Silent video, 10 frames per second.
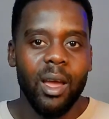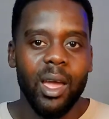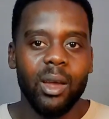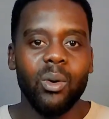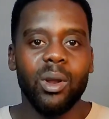
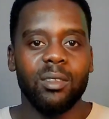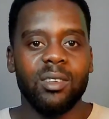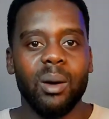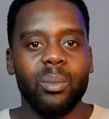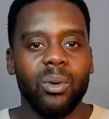A good
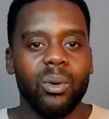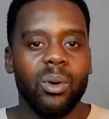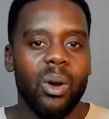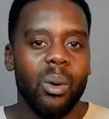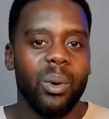example,
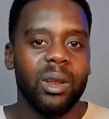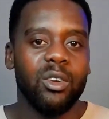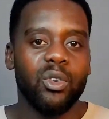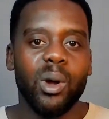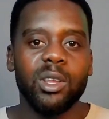but a
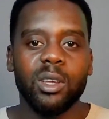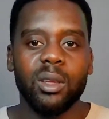tragic